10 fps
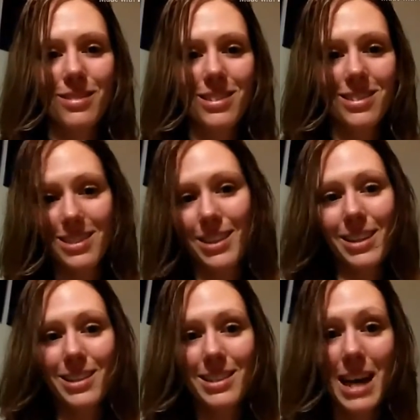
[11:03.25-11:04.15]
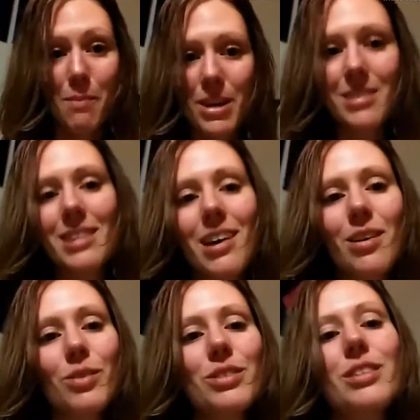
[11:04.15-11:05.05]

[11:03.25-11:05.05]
silly as that may sound.